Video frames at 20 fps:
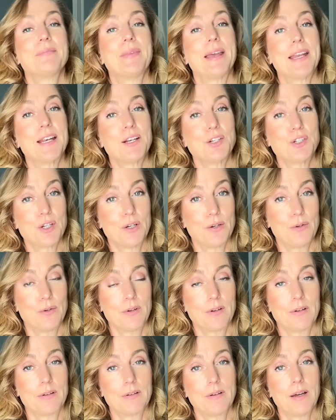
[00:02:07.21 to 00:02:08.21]
made a
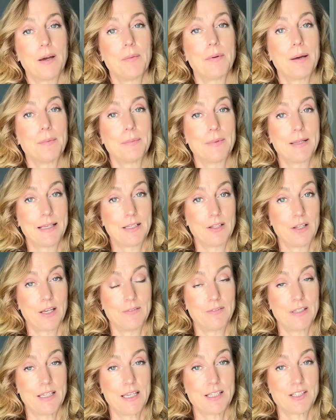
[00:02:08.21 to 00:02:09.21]
joke about Blake
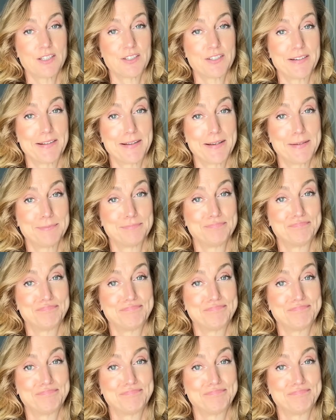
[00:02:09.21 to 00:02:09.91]
Lively yesterday.